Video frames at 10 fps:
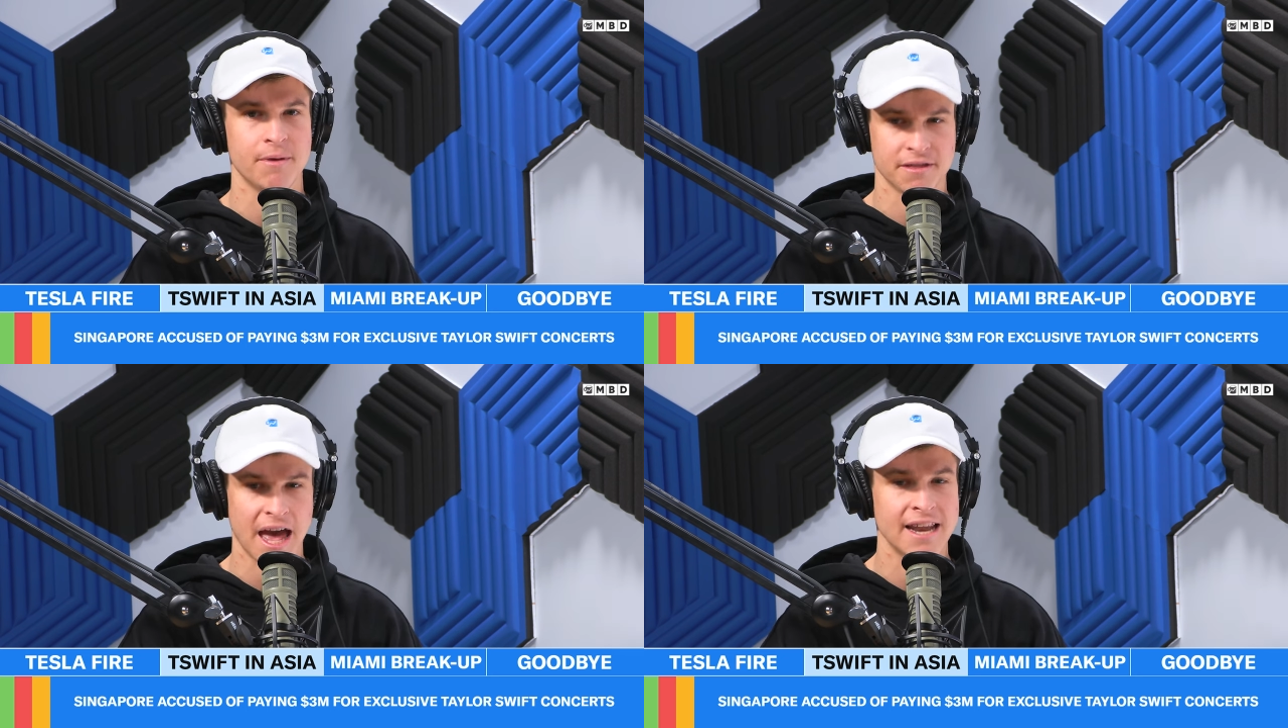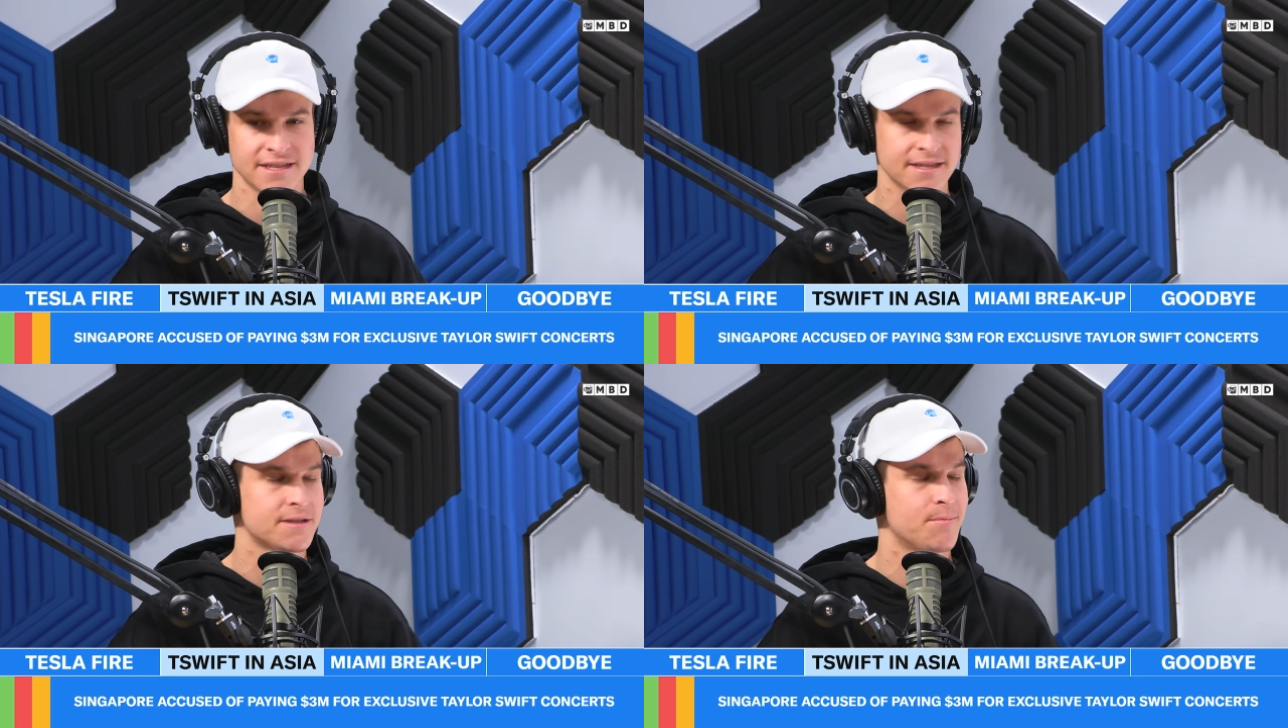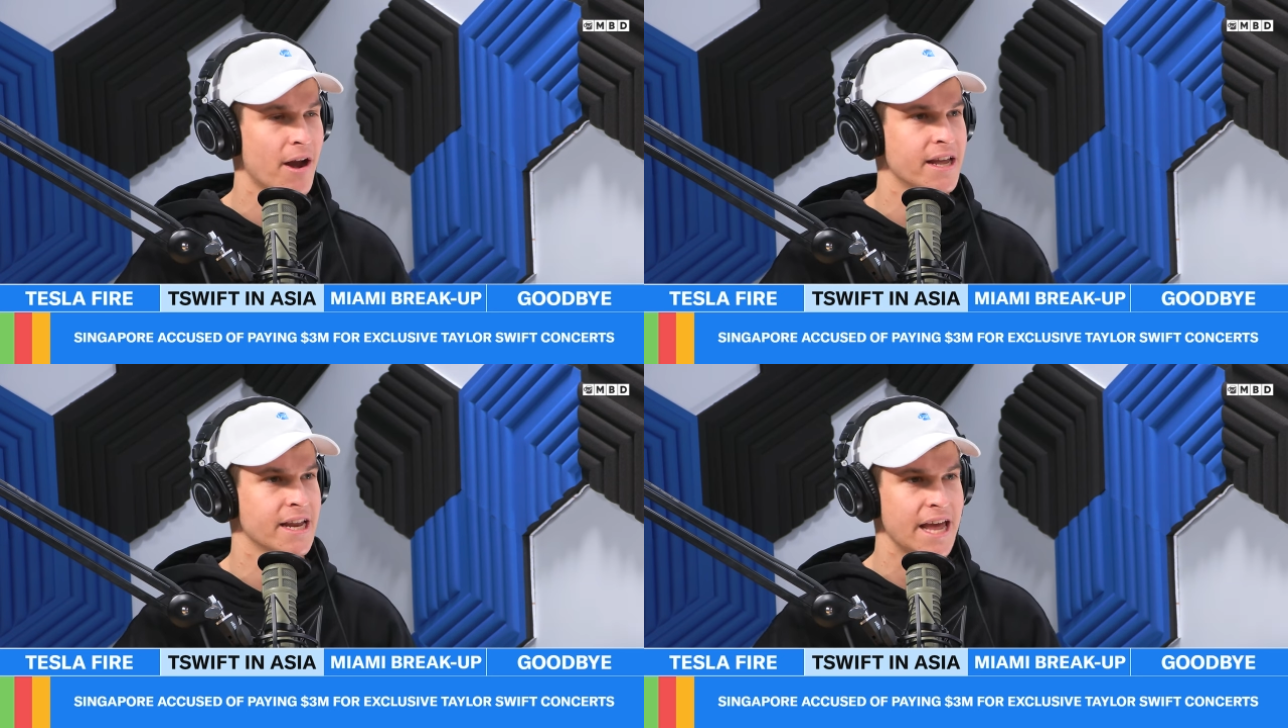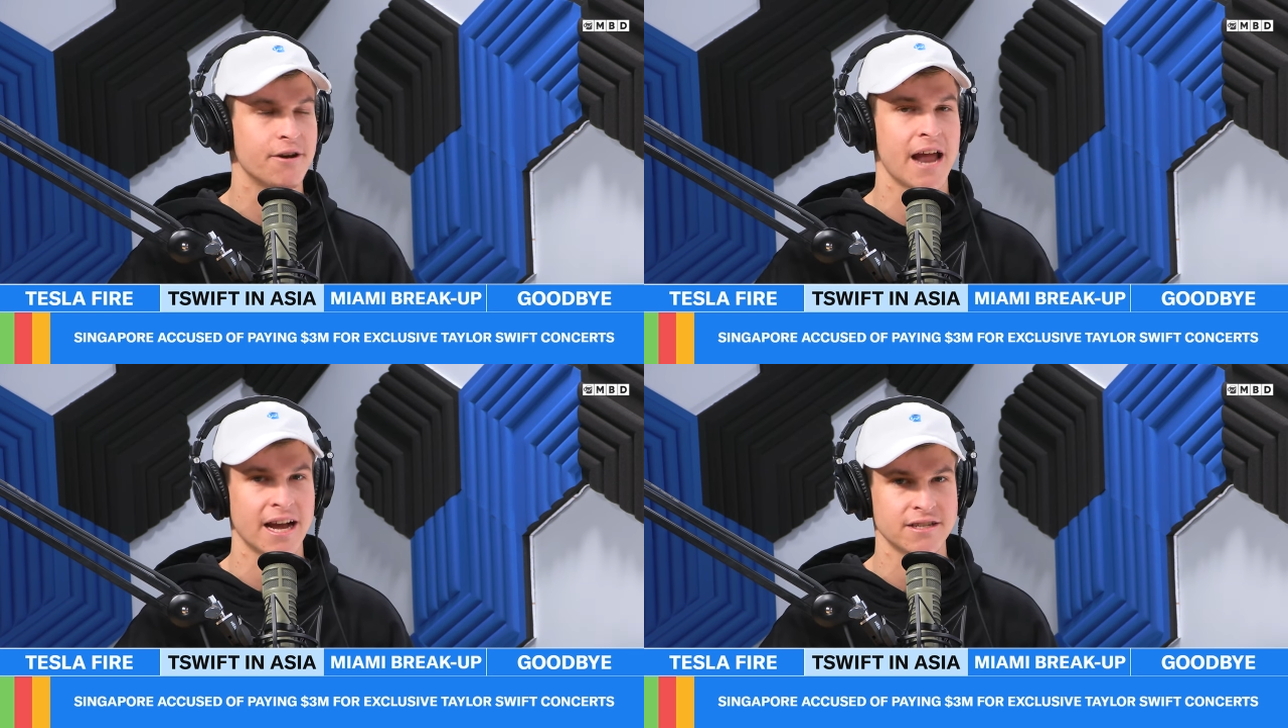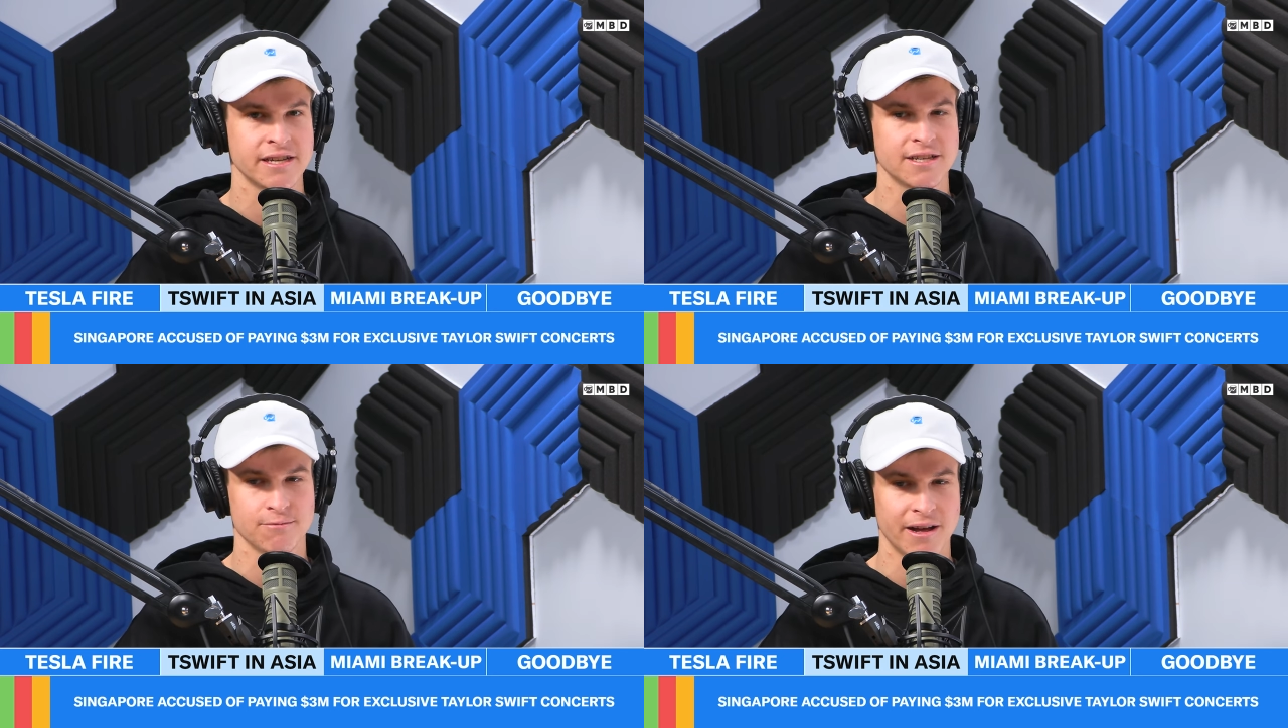but that is spreading
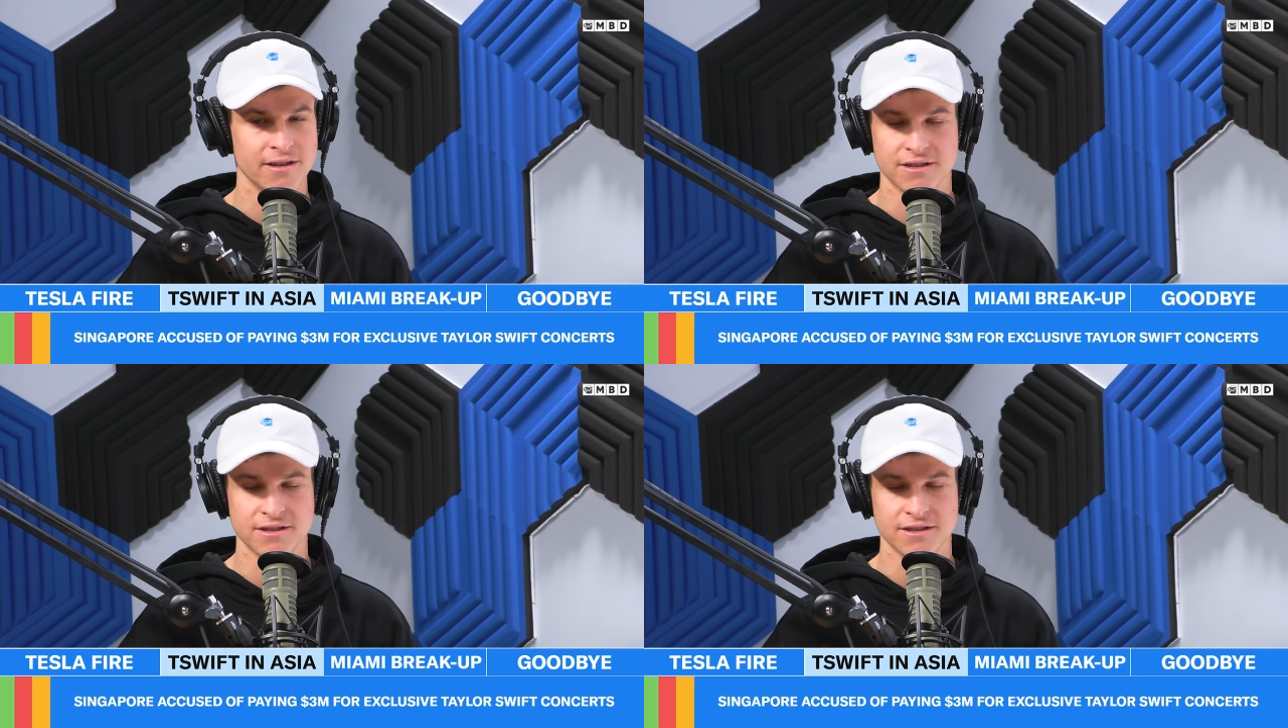internationally as well.